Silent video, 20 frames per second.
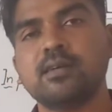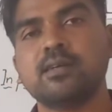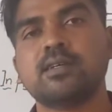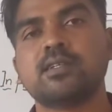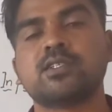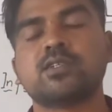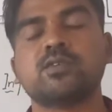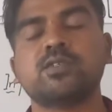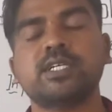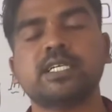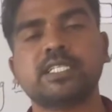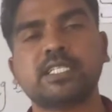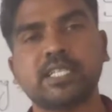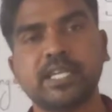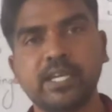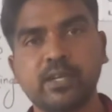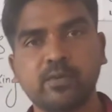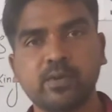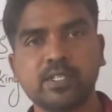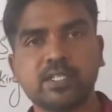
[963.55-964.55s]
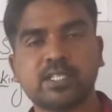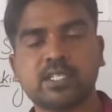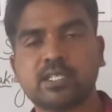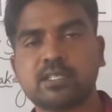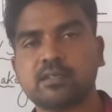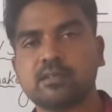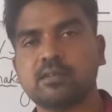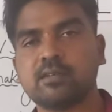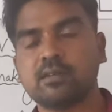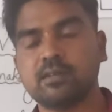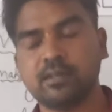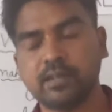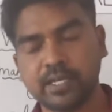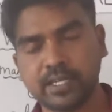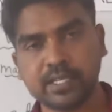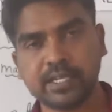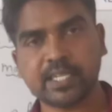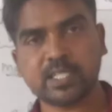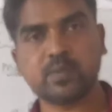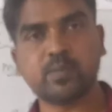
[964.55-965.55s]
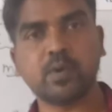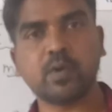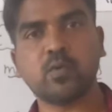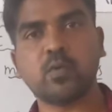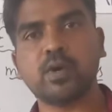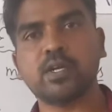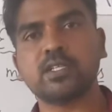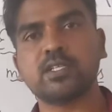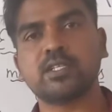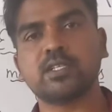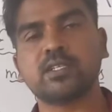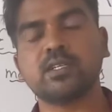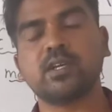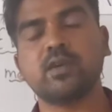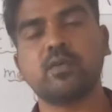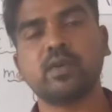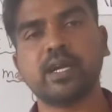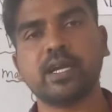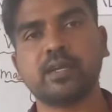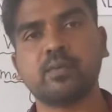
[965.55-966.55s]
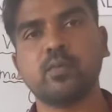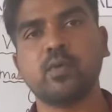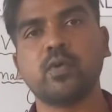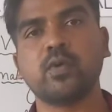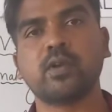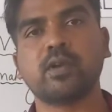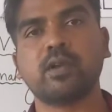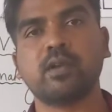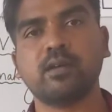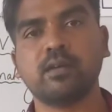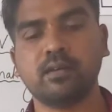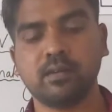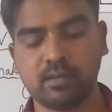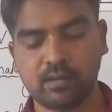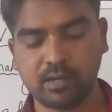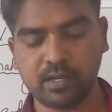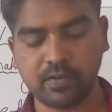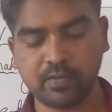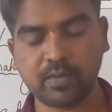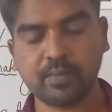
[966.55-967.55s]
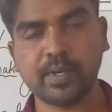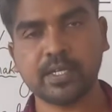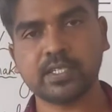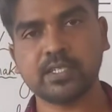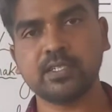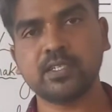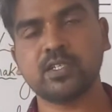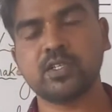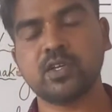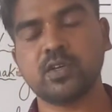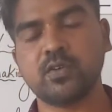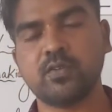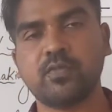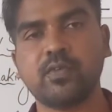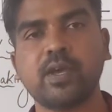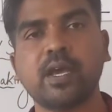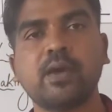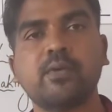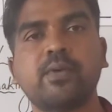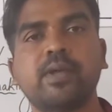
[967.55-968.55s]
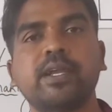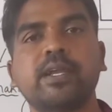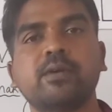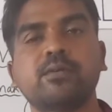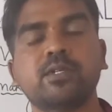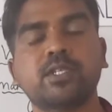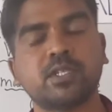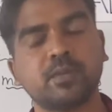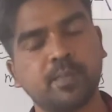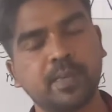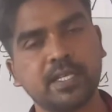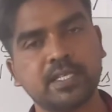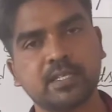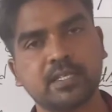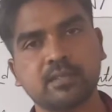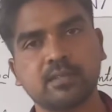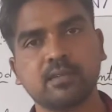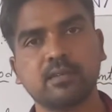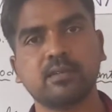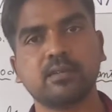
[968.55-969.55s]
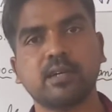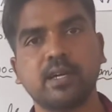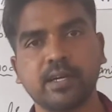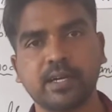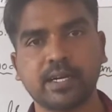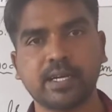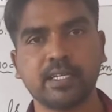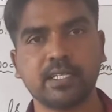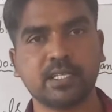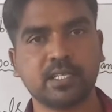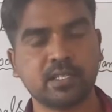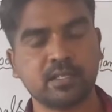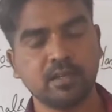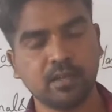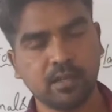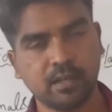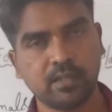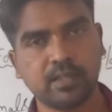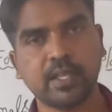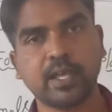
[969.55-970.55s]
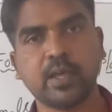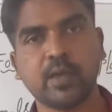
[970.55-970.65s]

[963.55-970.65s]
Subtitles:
So just read the textbook once, you will get more information. So if you have any doubts, please contact us. Thank